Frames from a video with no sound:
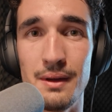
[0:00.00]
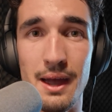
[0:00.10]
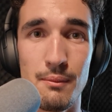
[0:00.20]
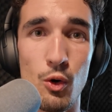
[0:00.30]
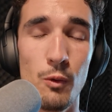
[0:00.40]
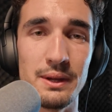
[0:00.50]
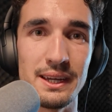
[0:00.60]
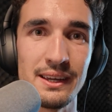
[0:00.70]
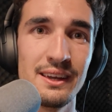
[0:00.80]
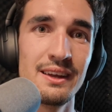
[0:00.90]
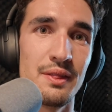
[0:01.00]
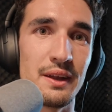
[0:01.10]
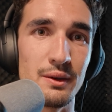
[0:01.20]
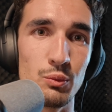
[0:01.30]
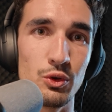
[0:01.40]
I'm hoping that
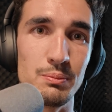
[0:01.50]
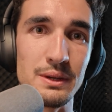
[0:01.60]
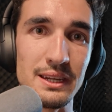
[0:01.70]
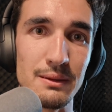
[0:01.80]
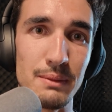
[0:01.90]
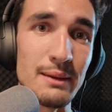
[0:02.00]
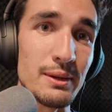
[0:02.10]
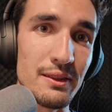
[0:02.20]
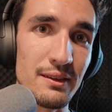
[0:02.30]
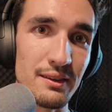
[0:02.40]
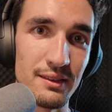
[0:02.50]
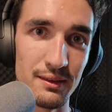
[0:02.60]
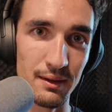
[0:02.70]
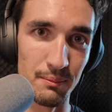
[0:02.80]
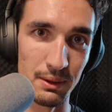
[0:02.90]
it would be maybe this
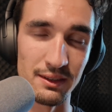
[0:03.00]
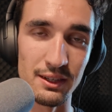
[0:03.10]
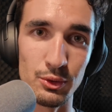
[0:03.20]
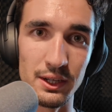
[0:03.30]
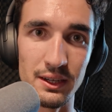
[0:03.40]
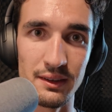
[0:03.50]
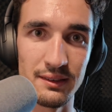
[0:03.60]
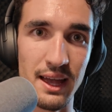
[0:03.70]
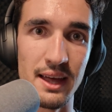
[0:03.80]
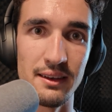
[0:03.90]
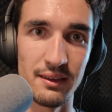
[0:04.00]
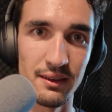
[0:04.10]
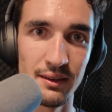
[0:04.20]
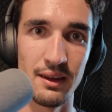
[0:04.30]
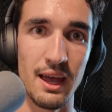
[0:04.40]
bacteria sand
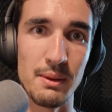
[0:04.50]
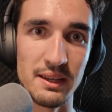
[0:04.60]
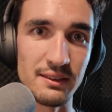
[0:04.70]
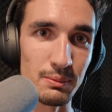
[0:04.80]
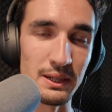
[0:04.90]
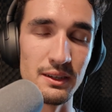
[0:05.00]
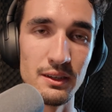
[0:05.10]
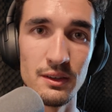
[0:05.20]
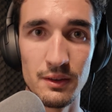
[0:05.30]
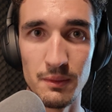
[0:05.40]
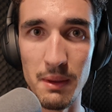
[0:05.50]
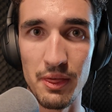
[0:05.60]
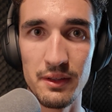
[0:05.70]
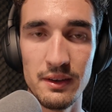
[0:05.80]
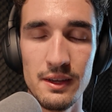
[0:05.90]
MICP
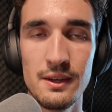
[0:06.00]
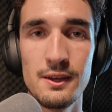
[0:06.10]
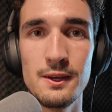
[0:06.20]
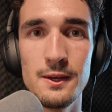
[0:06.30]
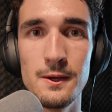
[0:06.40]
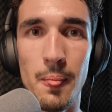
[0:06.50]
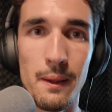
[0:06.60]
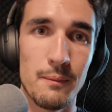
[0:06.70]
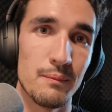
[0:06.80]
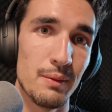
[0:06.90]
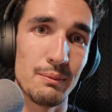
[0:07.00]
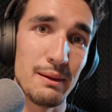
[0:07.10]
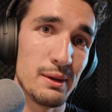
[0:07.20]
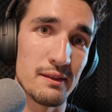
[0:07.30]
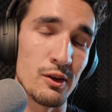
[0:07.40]
method, but
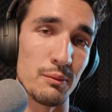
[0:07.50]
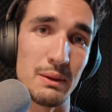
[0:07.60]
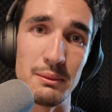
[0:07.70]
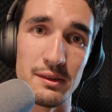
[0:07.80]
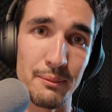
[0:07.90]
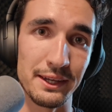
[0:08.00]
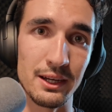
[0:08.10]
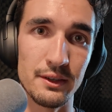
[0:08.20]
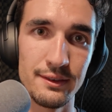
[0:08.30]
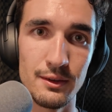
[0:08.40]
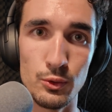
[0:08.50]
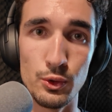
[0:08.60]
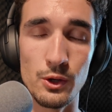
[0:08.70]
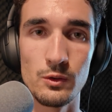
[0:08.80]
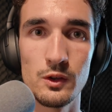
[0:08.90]
maybe it's not. Maybe it's something else. Who
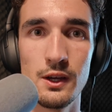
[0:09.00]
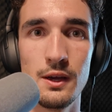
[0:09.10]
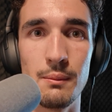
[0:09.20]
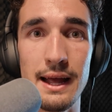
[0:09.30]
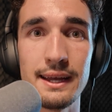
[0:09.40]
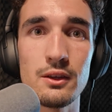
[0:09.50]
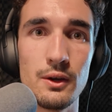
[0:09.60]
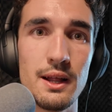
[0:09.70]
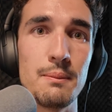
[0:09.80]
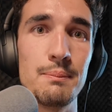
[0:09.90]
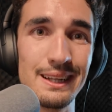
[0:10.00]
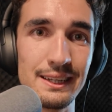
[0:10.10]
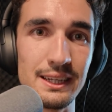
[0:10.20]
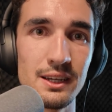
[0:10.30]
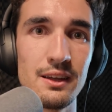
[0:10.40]
knows? But I get good at
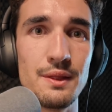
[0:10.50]
building.